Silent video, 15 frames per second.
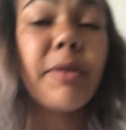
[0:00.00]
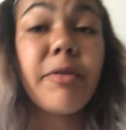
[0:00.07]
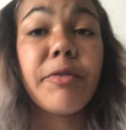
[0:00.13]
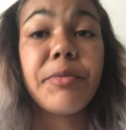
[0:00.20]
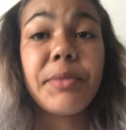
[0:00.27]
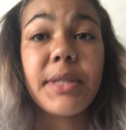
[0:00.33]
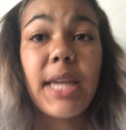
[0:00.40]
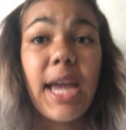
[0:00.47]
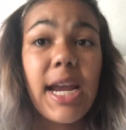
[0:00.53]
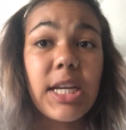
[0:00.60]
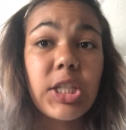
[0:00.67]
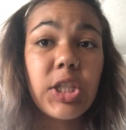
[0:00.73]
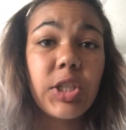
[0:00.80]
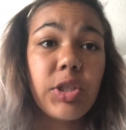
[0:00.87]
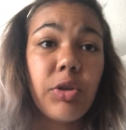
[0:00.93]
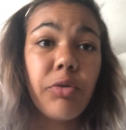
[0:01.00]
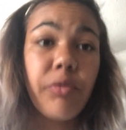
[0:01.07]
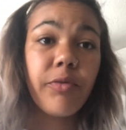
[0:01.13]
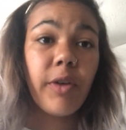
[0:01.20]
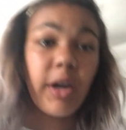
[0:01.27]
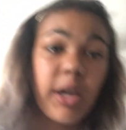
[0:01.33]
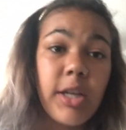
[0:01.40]
My room is actually so
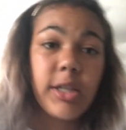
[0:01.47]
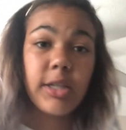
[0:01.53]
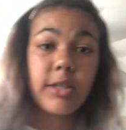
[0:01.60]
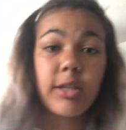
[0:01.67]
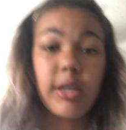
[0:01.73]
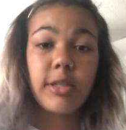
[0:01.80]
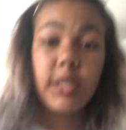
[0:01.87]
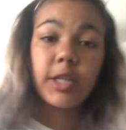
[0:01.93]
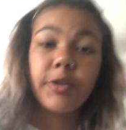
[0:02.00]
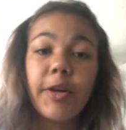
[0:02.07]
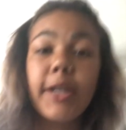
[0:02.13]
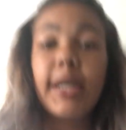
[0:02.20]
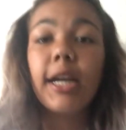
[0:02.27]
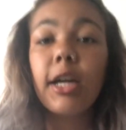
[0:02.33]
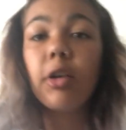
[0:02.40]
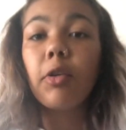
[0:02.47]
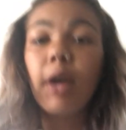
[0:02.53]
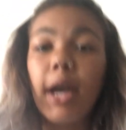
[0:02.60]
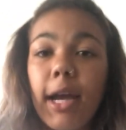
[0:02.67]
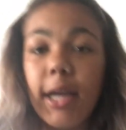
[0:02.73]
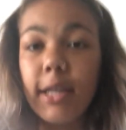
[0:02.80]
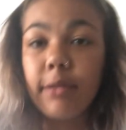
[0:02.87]
fucking disgusting right now.
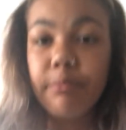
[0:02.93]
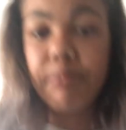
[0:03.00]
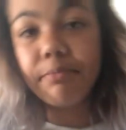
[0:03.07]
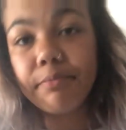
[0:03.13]
I